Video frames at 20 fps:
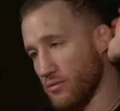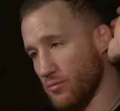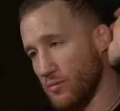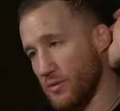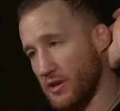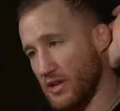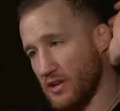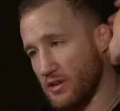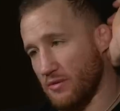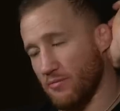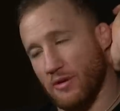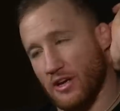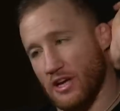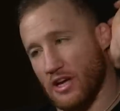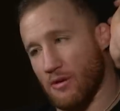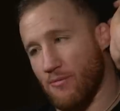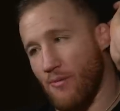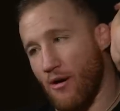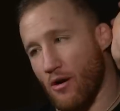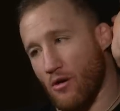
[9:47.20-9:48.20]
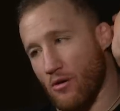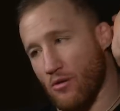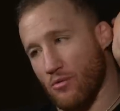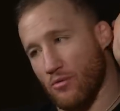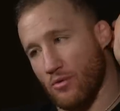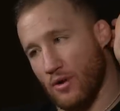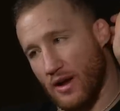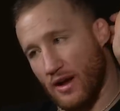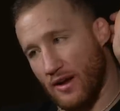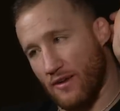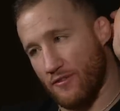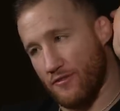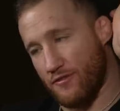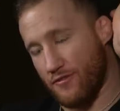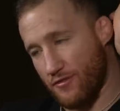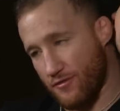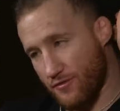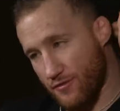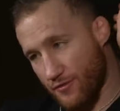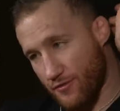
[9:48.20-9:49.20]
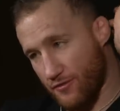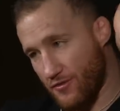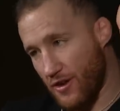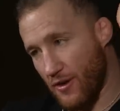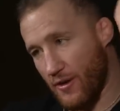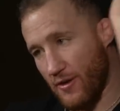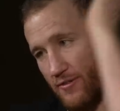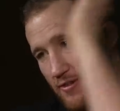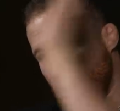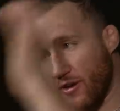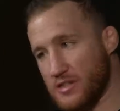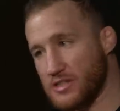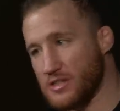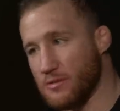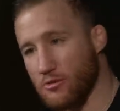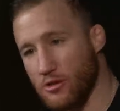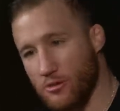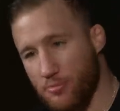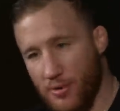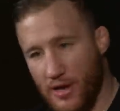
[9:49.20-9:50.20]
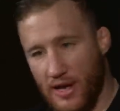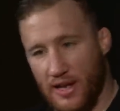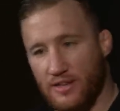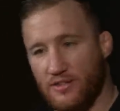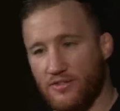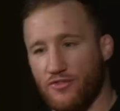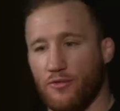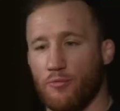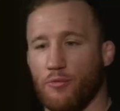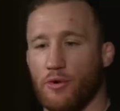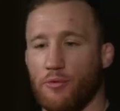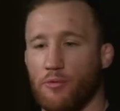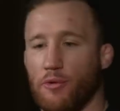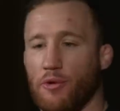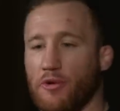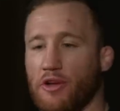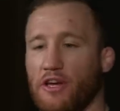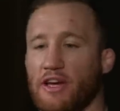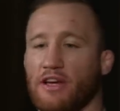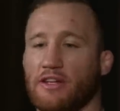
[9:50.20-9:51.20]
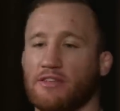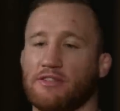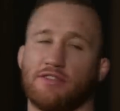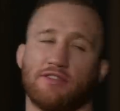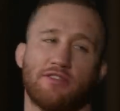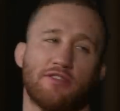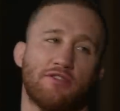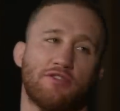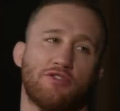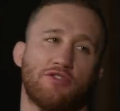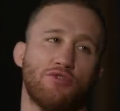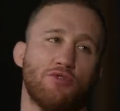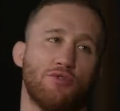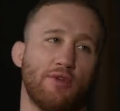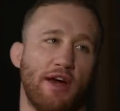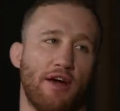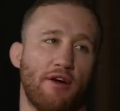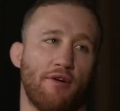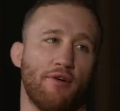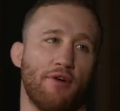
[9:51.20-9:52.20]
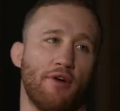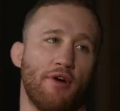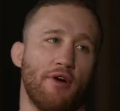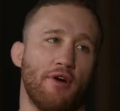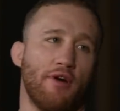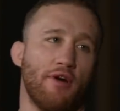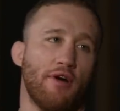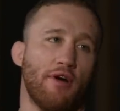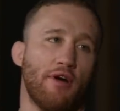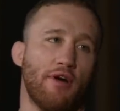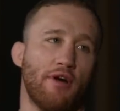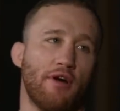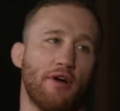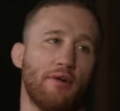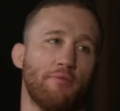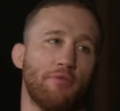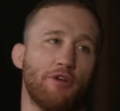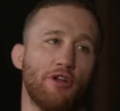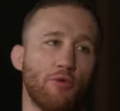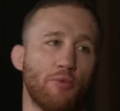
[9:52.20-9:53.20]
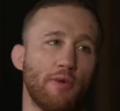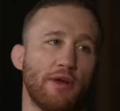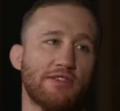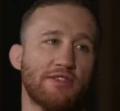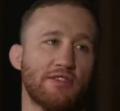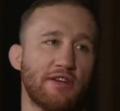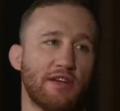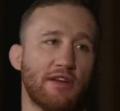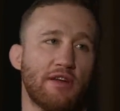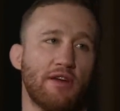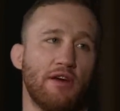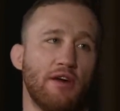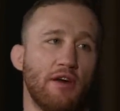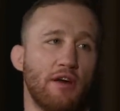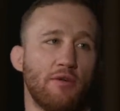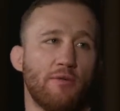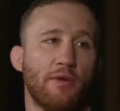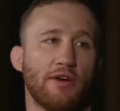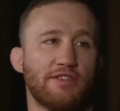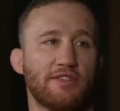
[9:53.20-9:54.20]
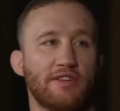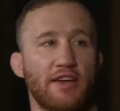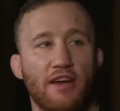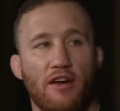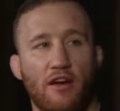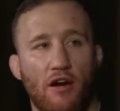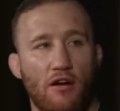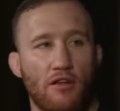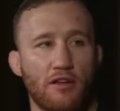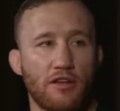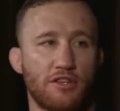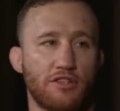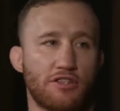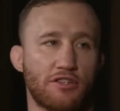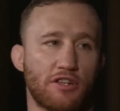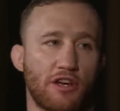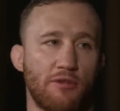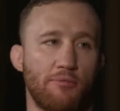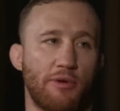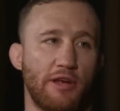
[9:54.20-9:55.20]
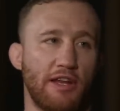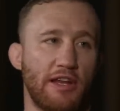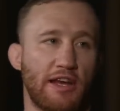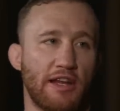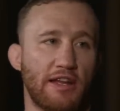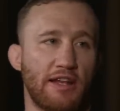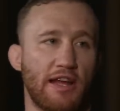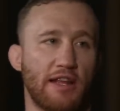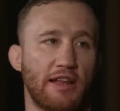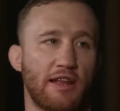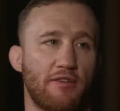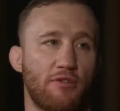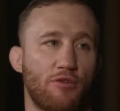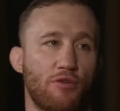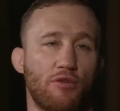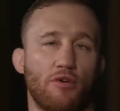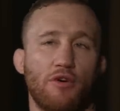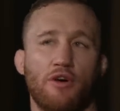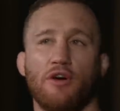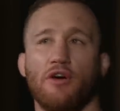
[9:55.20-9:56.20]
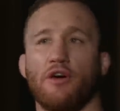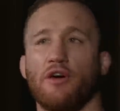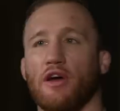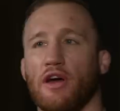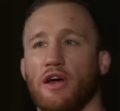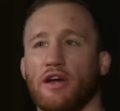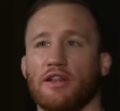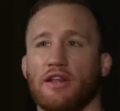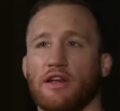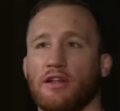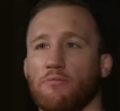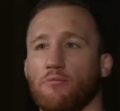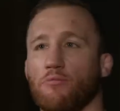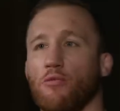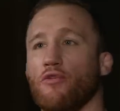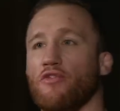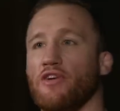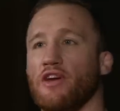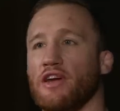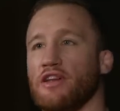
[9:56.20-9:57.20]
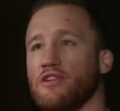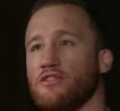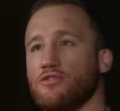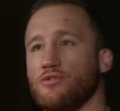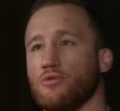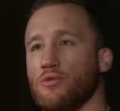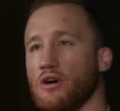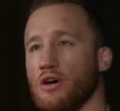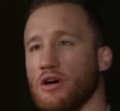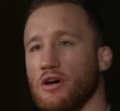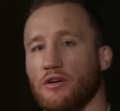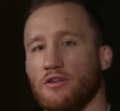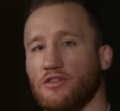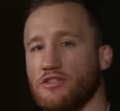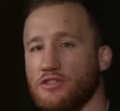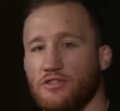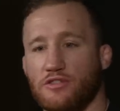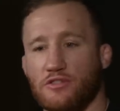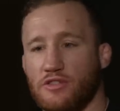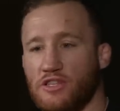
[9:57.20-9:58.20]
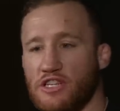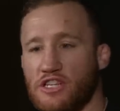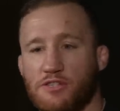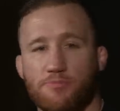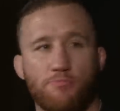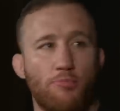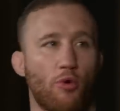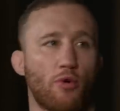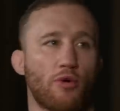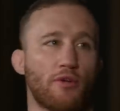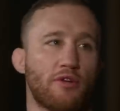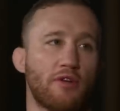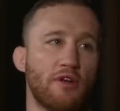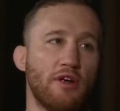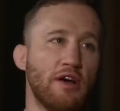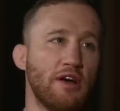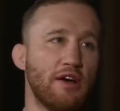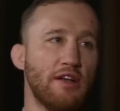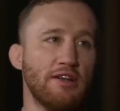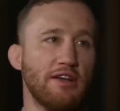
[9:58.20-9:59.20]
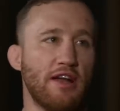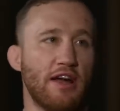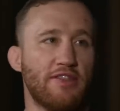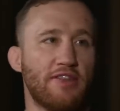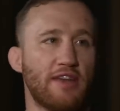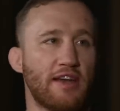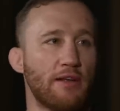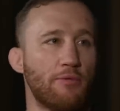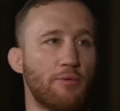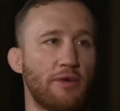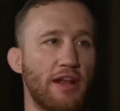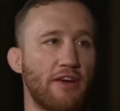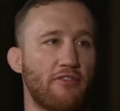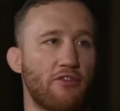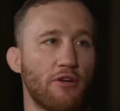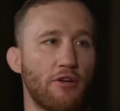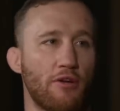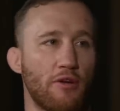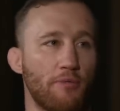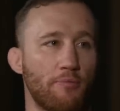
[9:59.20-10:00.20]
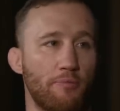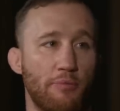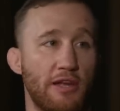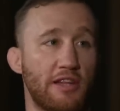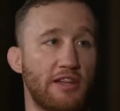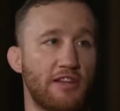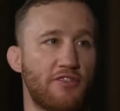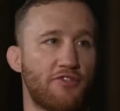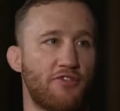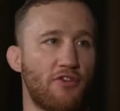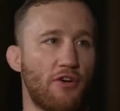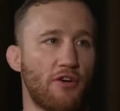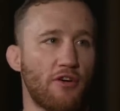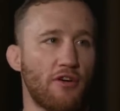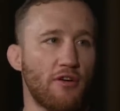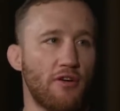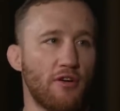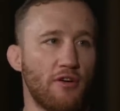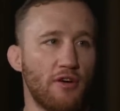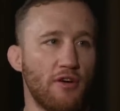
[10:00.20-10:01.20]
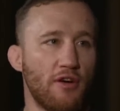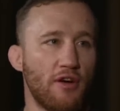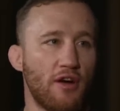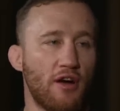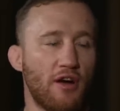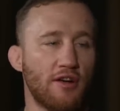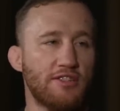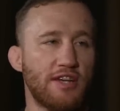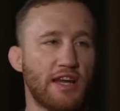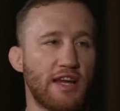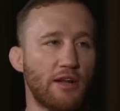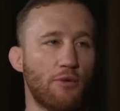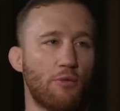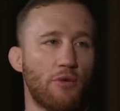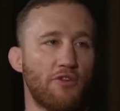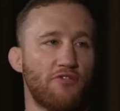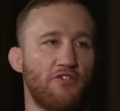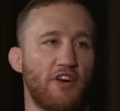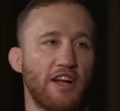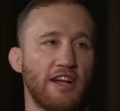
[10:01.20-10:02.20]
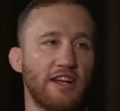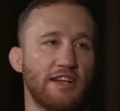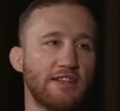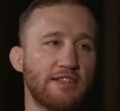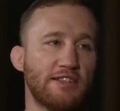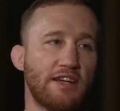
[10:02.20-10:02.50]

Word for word: me and me and Kamaru have very very similar paths from when we were kids to now. Um, you know, wrestling, wrestling in college, competing at that level, and then moving into uh, this sport not thinking we'd ever be this far, mm. uh, taking it one fight at a